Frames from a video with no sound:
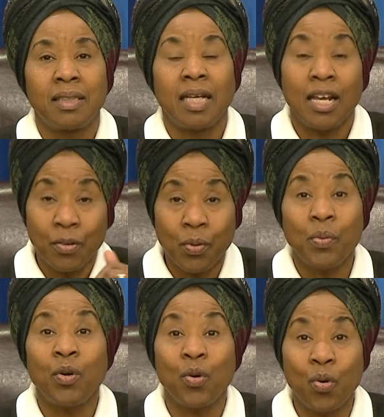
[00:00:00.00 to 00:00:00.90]
And we
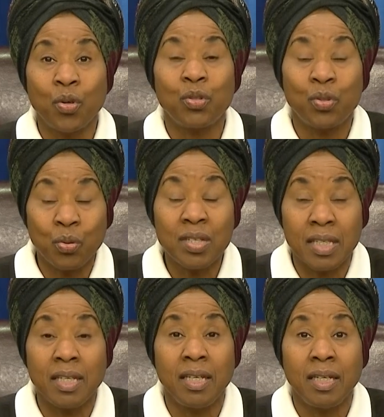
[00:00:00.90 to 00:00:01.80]
will go to
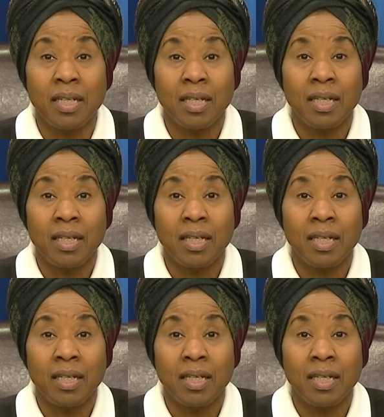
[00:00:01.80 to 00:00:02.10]
see